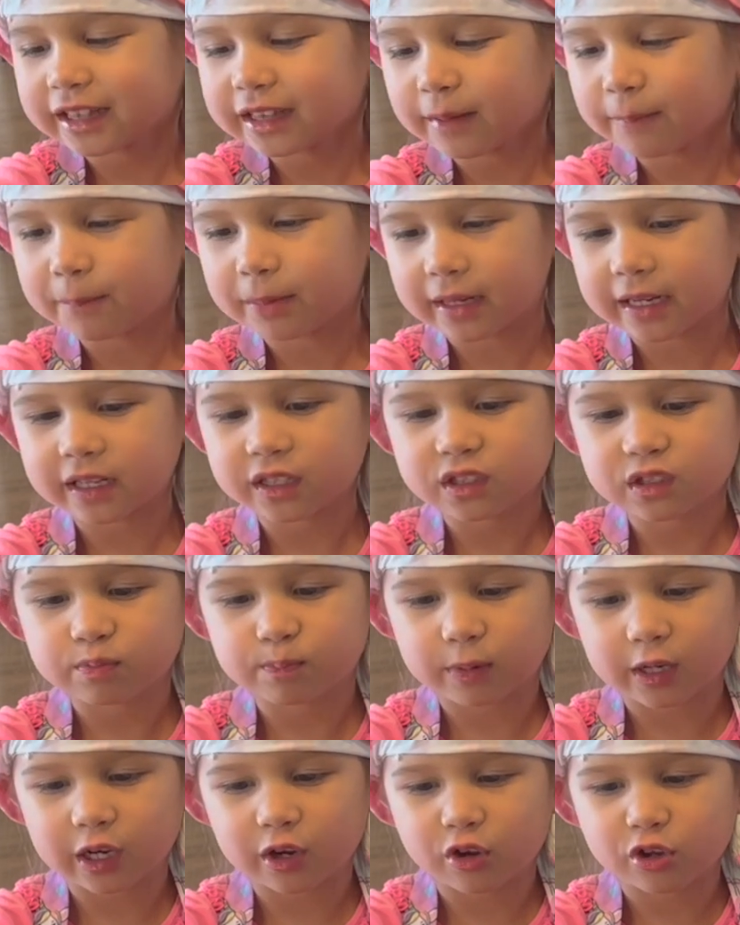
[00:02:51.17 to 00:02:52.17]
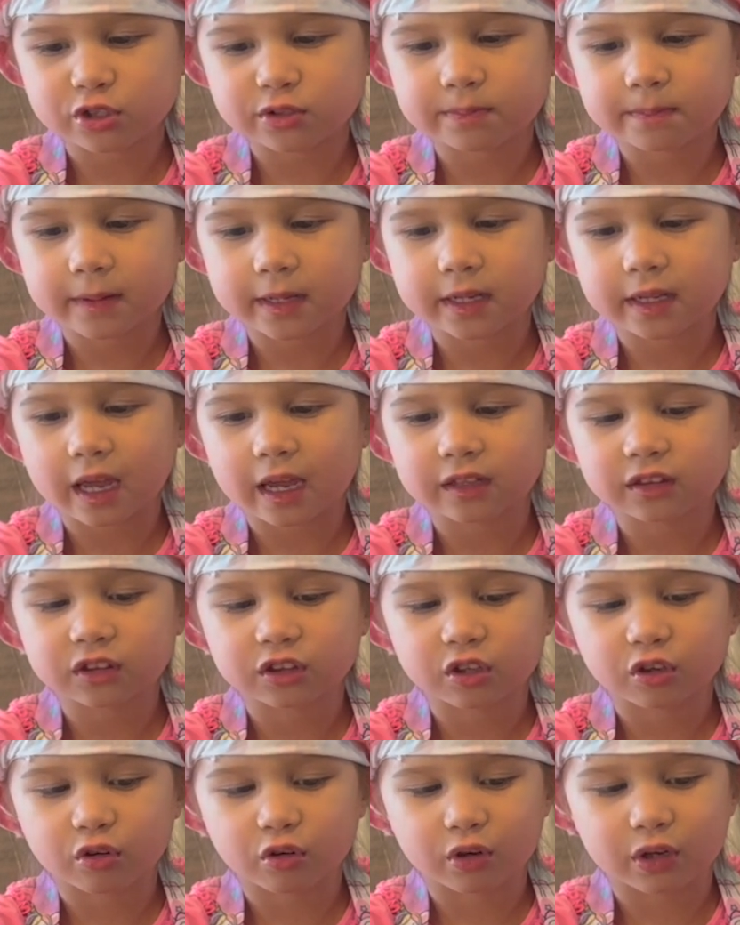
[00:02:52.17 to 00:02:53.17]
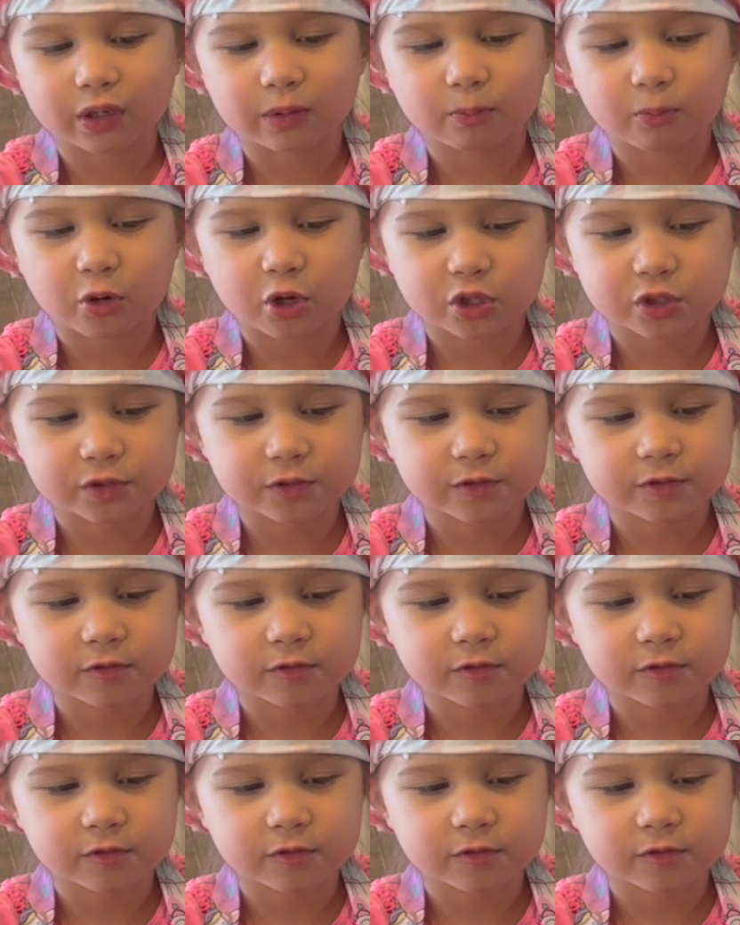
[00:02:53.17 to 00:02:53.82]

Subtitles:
the pink sprinkles, but not the green ones.